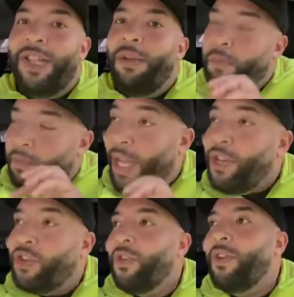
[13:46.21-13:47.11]
make
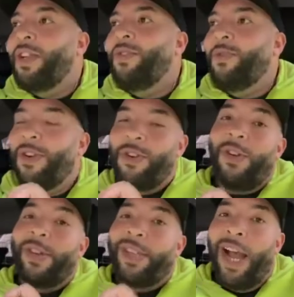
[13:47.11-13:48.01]
sure your
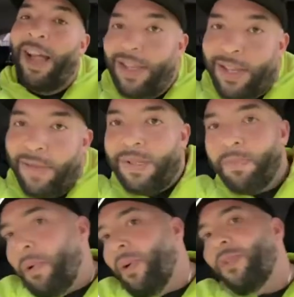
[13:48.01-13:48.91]
Italian's up to par.